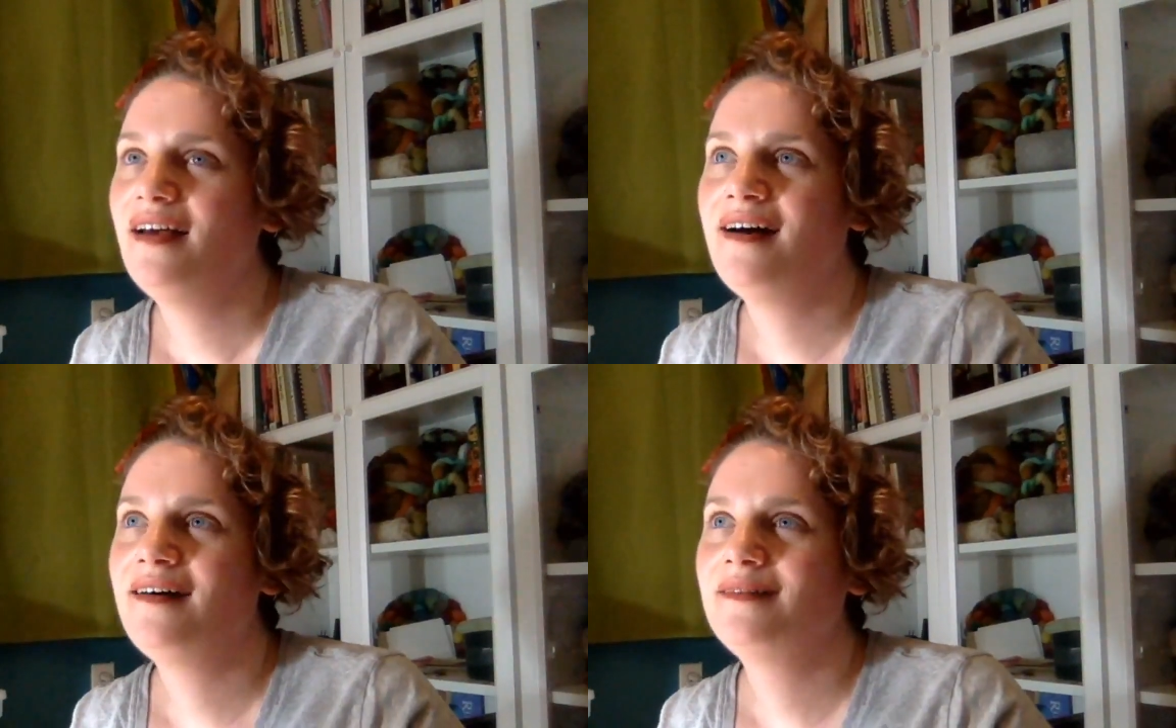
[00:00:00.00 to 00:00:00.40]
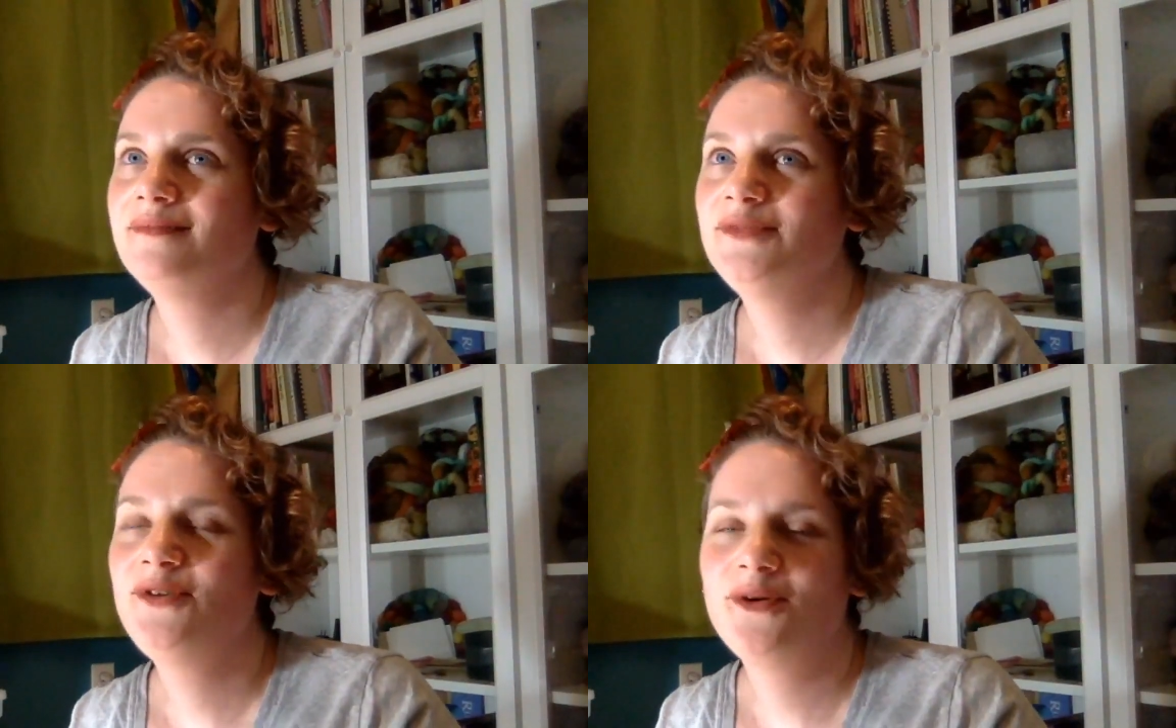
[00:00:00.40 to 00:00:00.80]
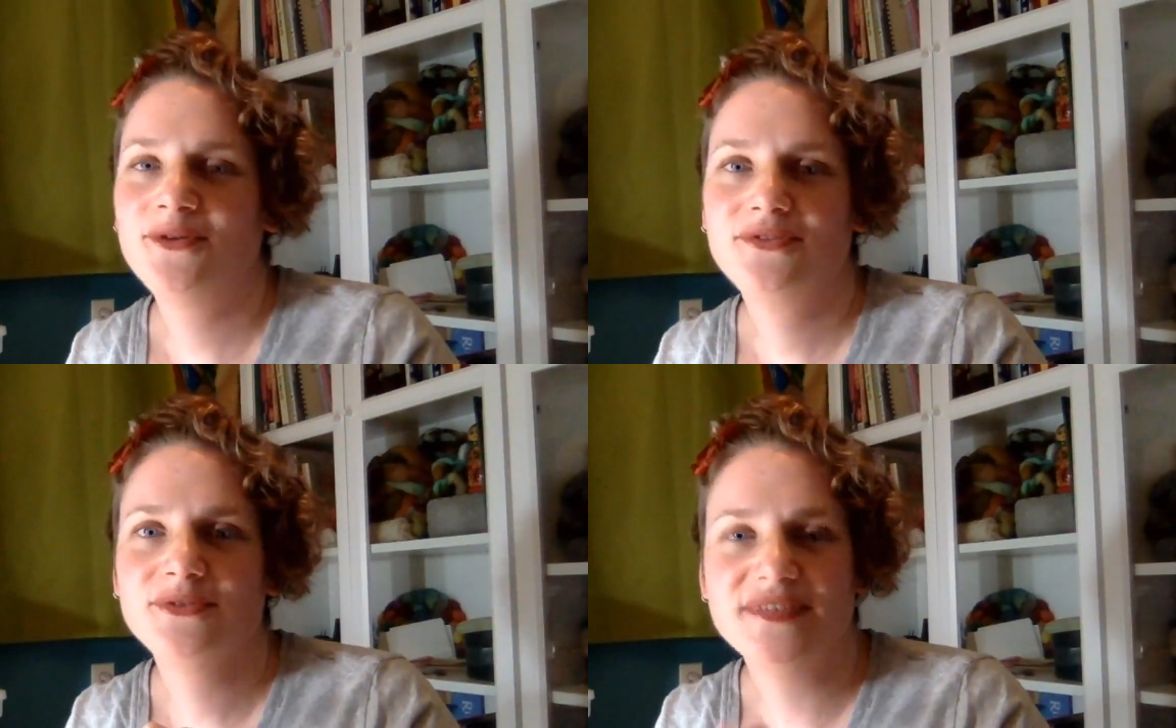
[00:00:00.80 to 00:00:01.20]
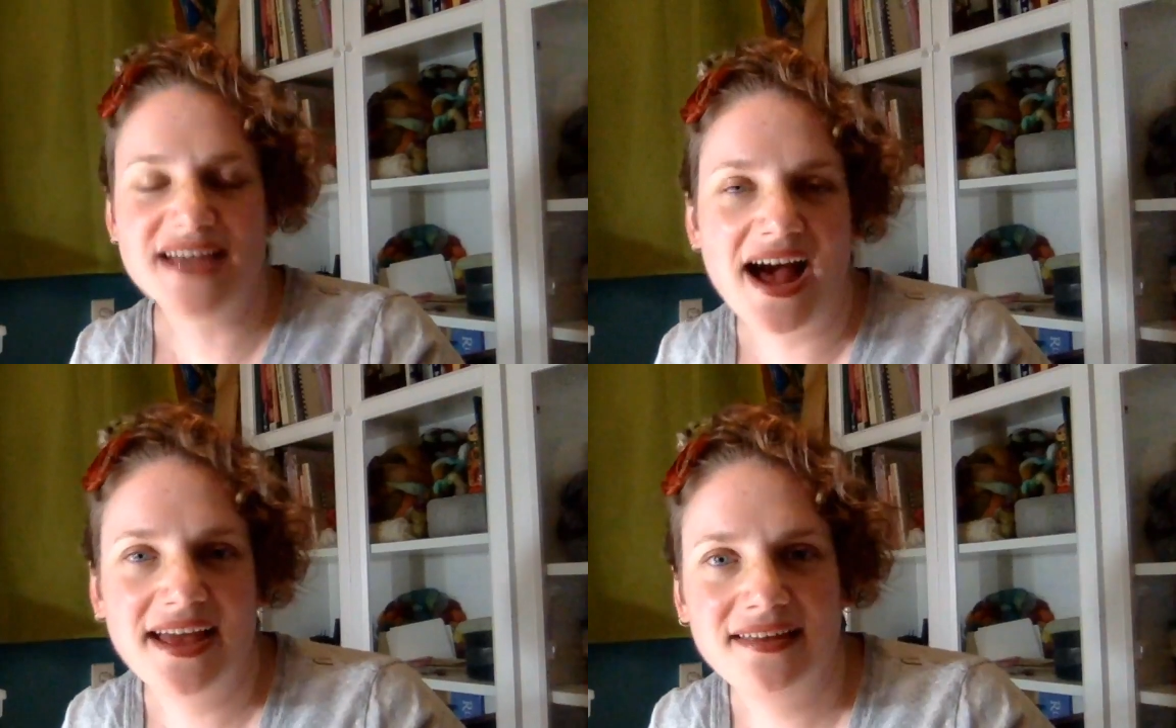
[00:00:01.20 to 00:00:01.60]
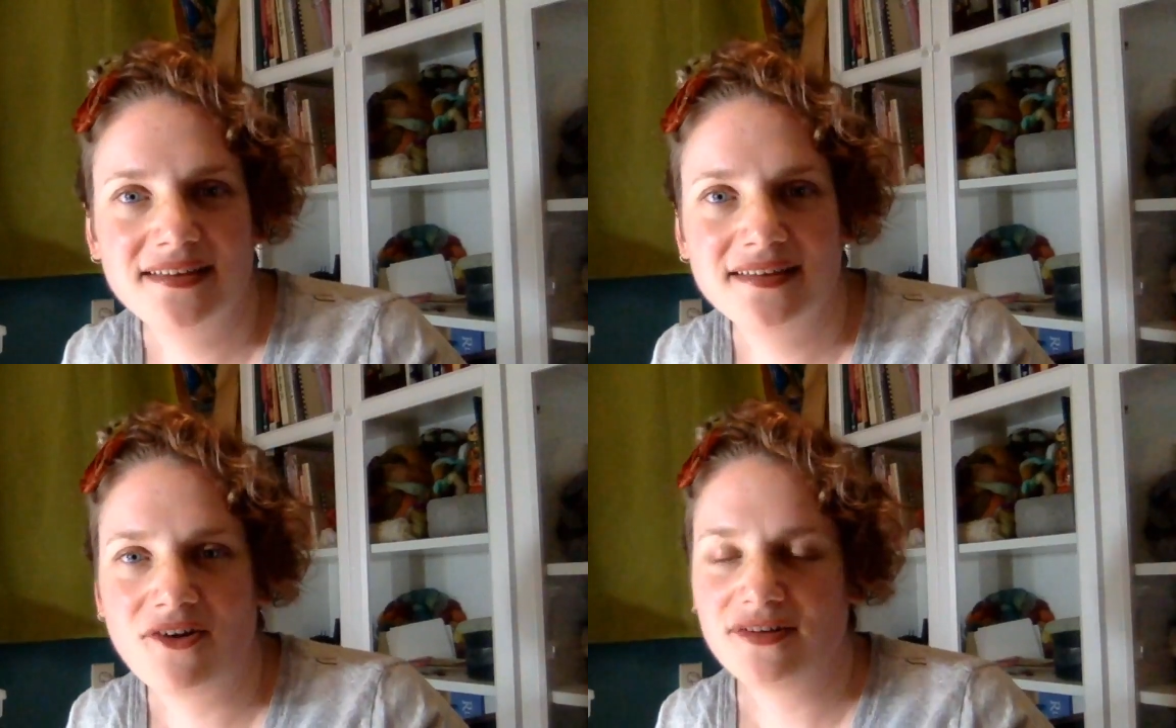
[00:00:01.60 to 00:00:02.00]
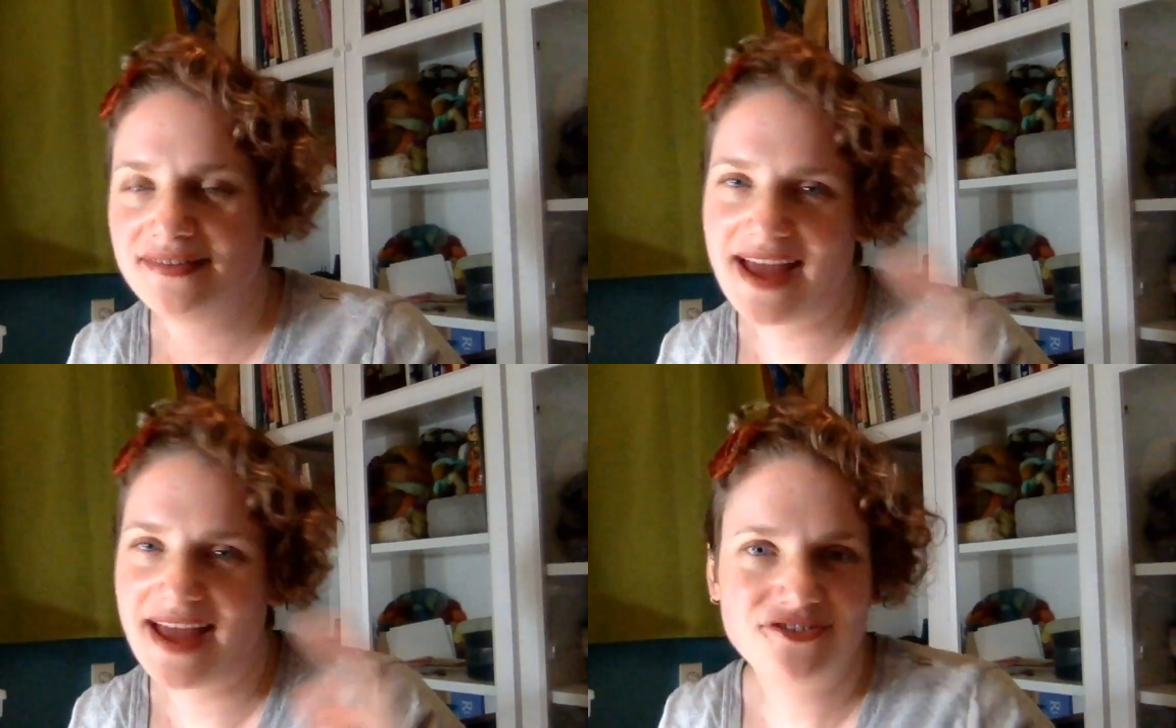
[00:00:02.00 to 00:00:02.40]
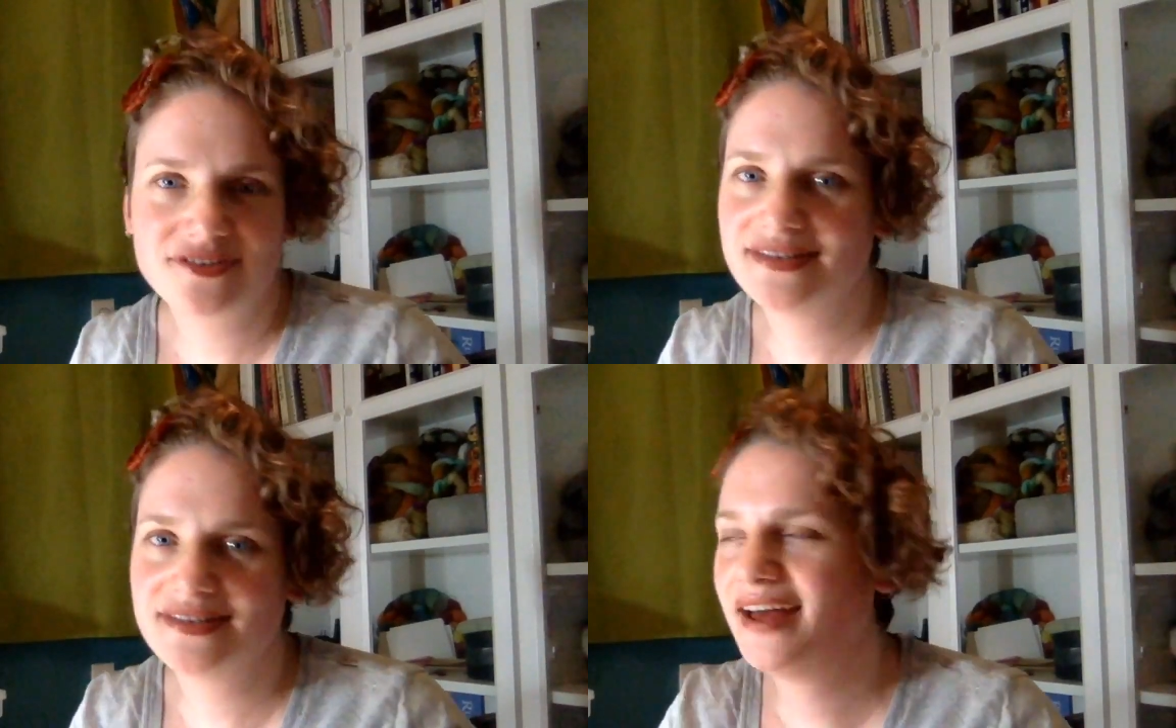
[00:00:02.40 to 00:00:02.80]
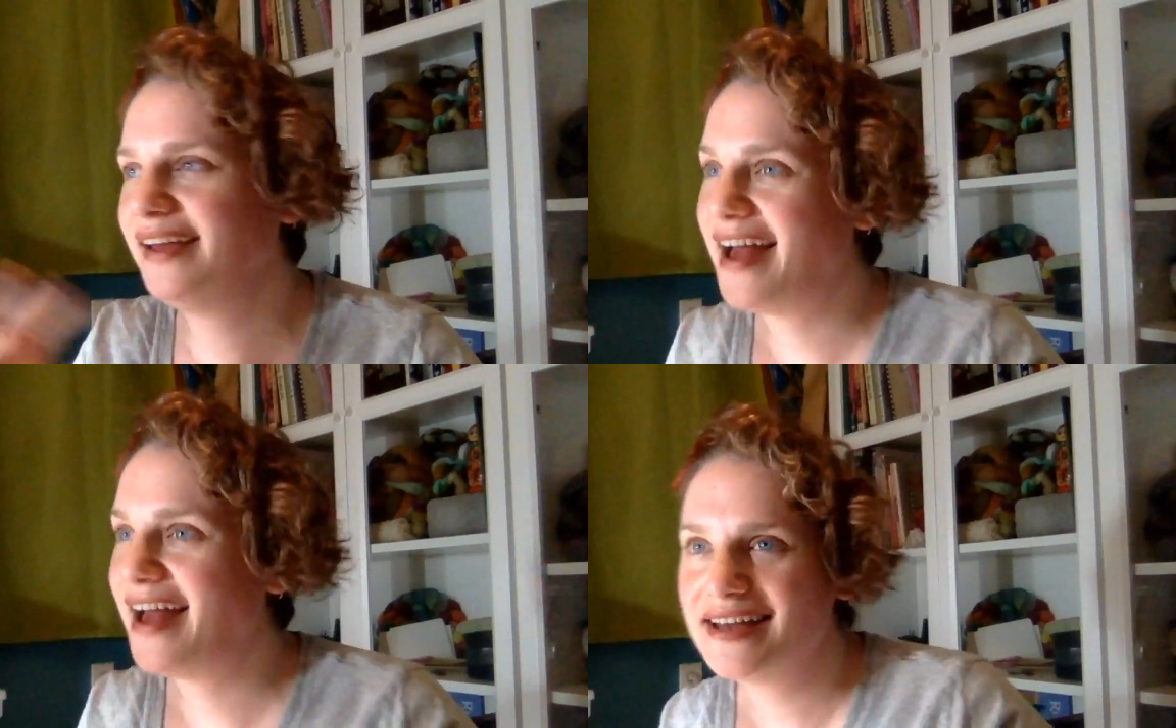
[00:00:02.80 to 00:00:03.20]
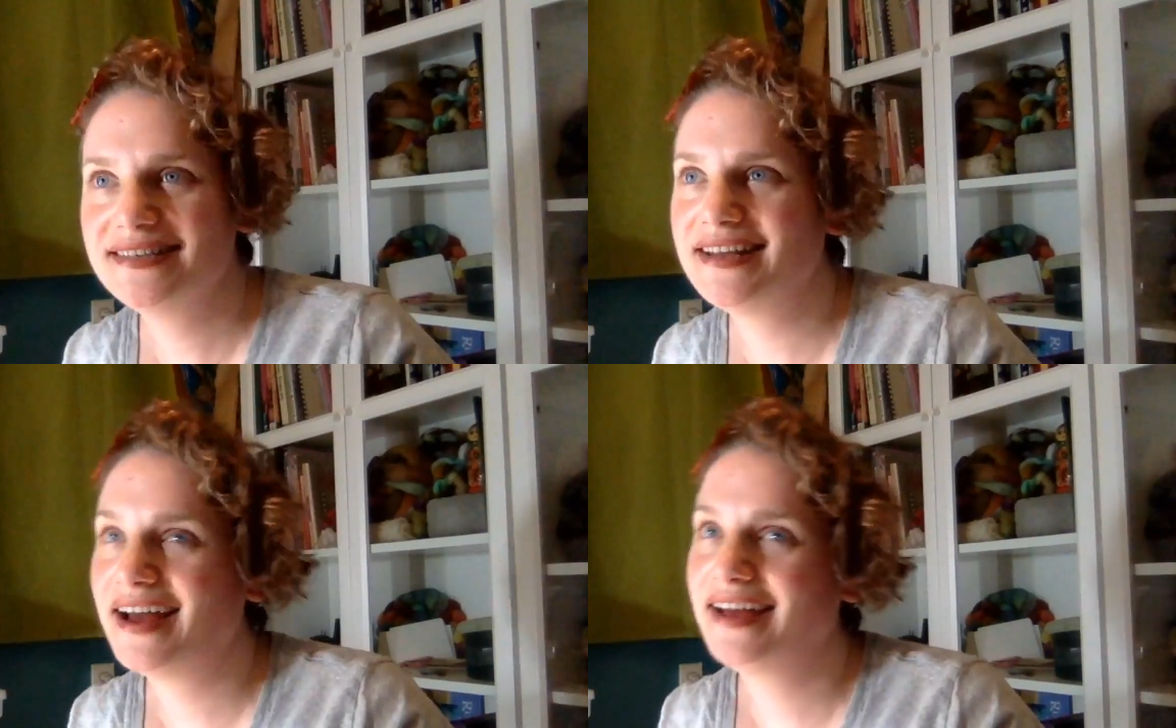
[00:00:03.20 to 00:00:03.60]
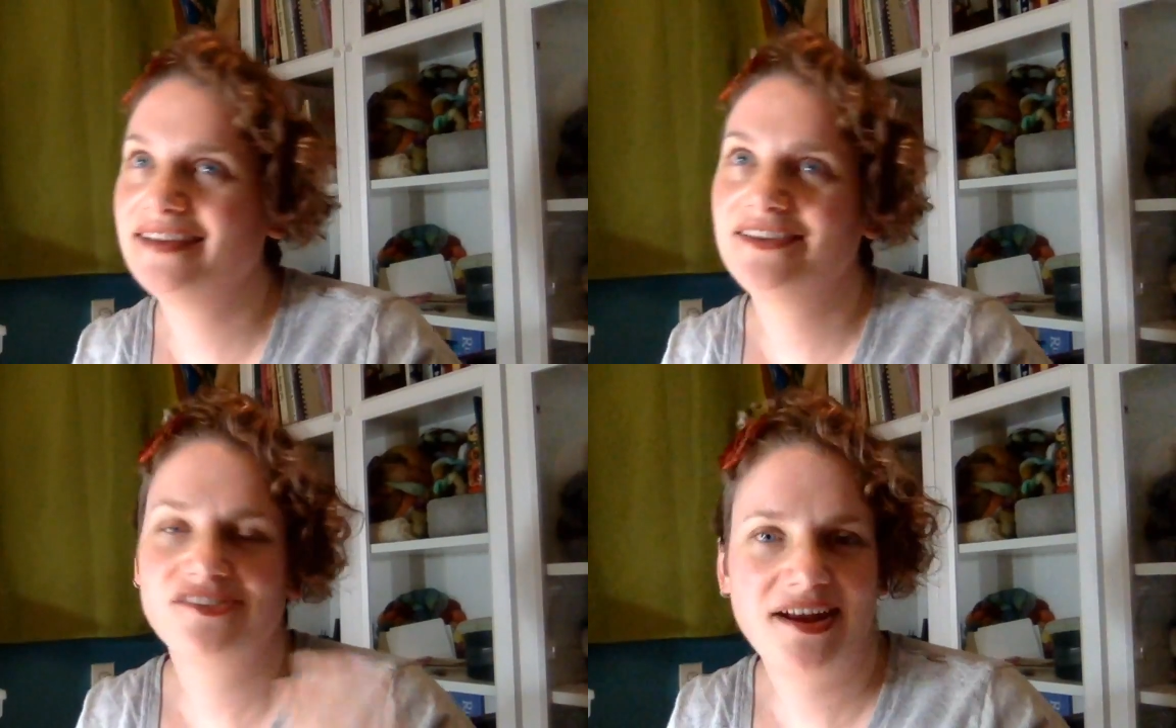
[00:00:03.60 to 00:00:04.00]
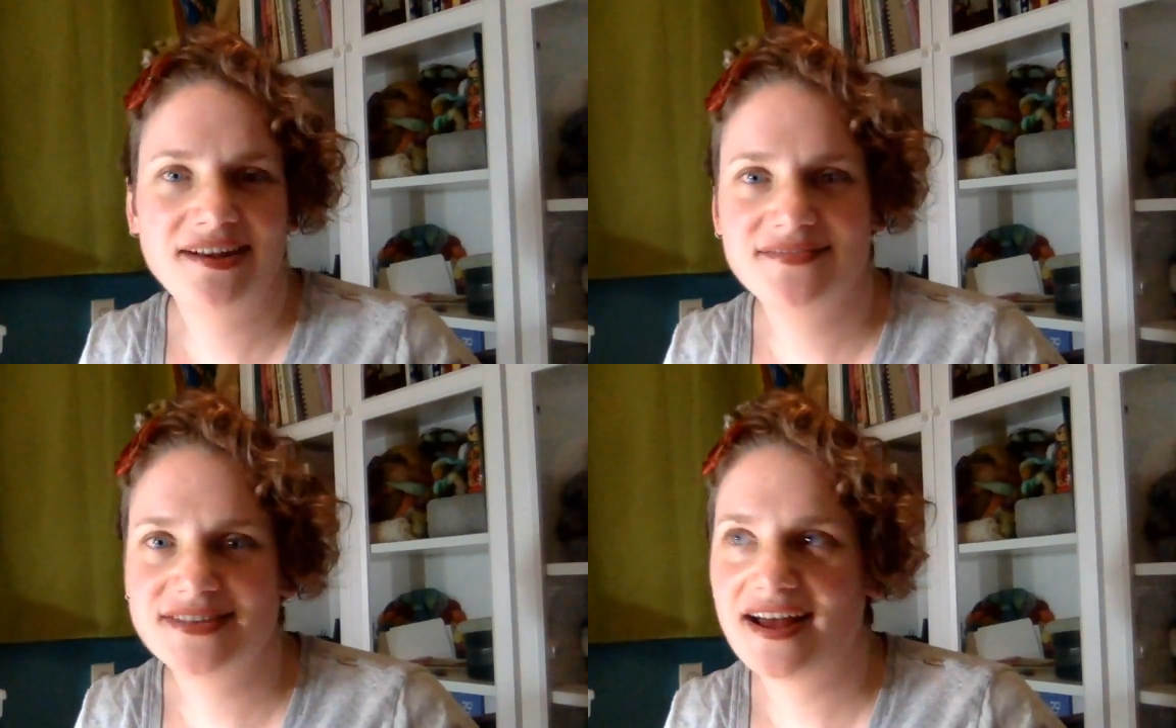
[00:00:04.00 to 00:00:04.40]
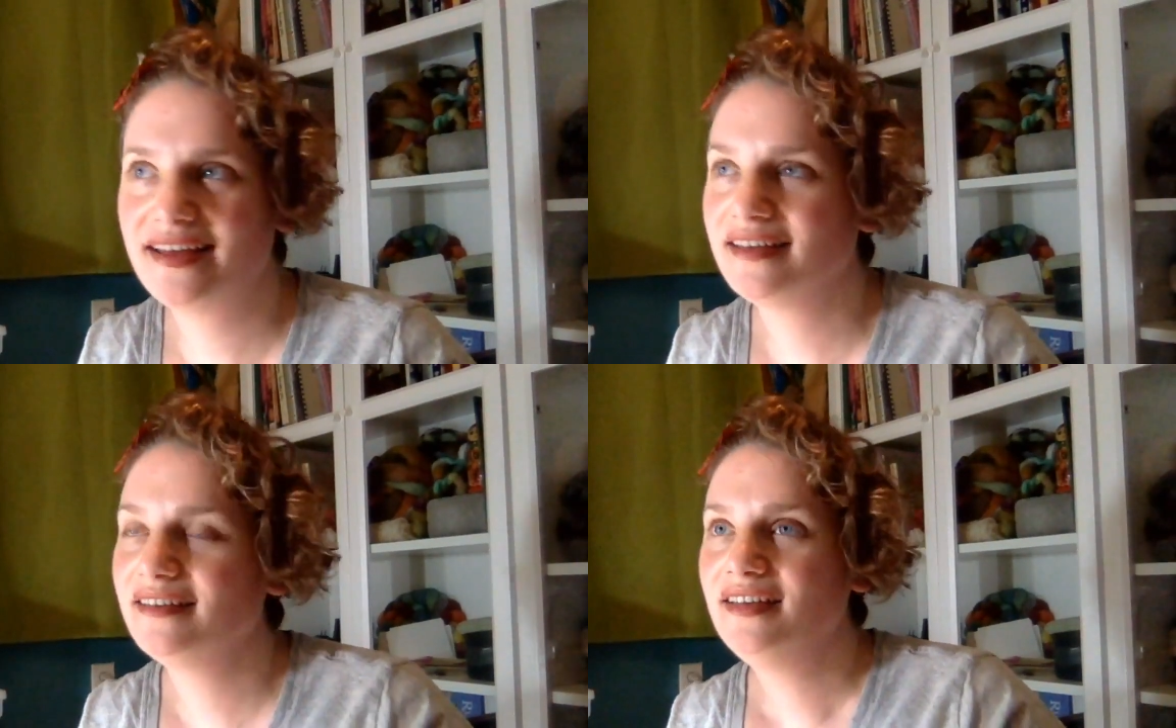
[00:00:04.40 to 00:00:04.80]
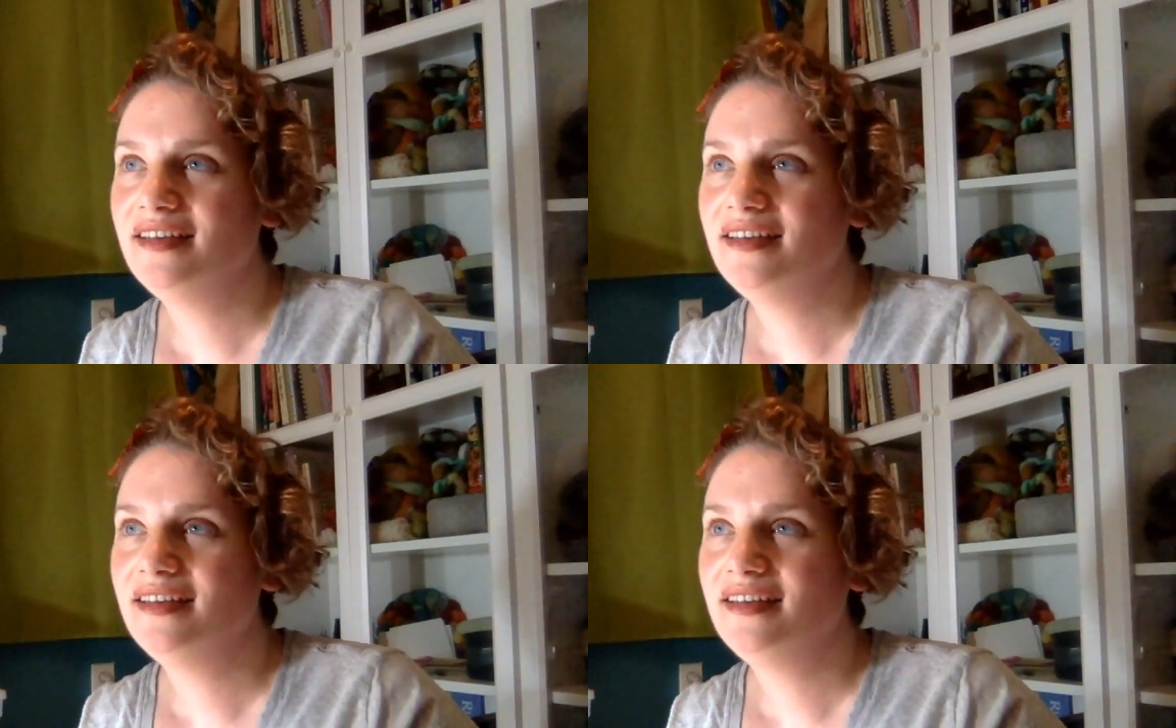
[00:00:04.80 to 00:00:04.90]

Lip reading: You go through dyeing, natural dyeing, acid dyeing, creative dyeing,